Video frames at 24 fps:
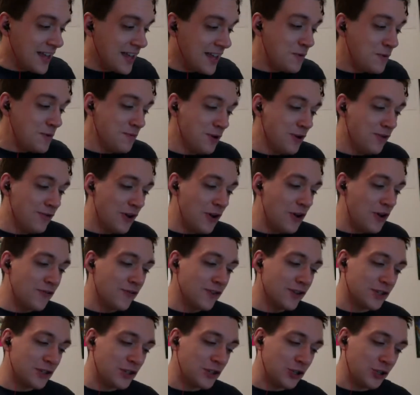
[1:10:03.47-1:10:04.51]
Then we move
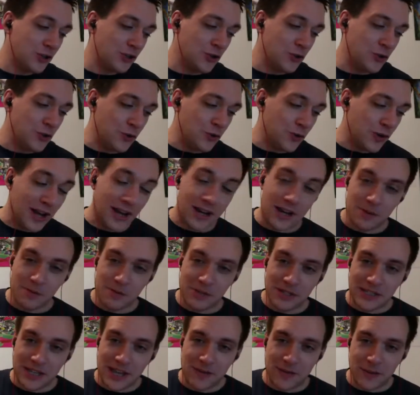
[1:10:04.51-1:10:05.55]
over to, at
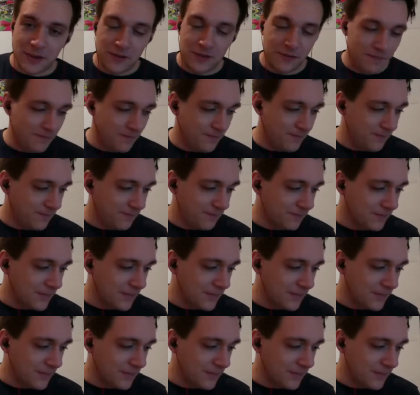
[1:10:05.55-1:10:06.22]
number 7,